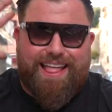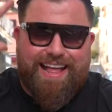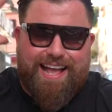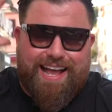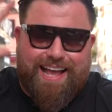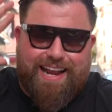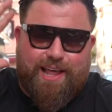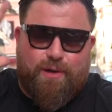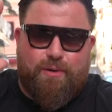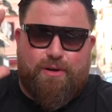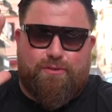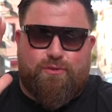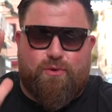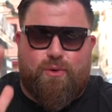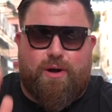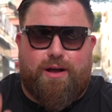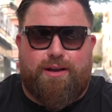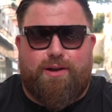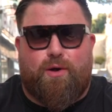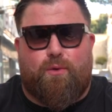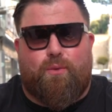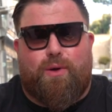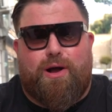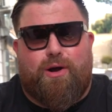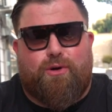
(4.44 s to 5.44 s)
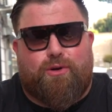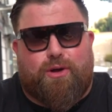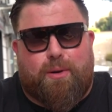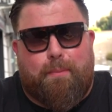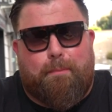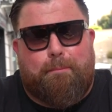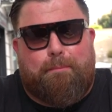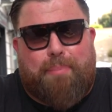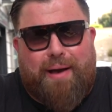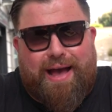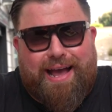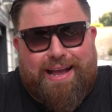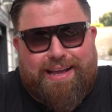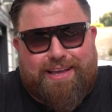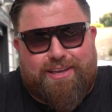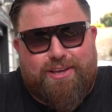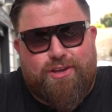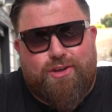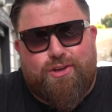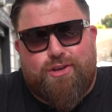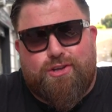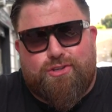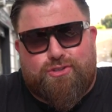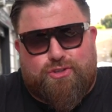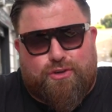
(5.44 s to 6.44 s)
Hello everyone, welcome back
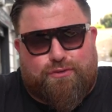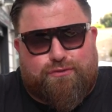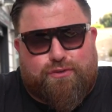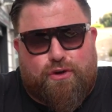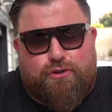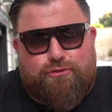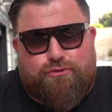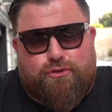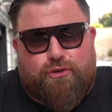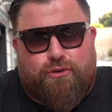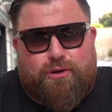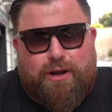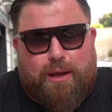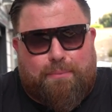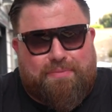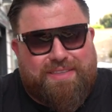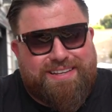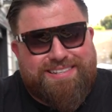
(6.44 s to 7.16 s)
to Food Review Club.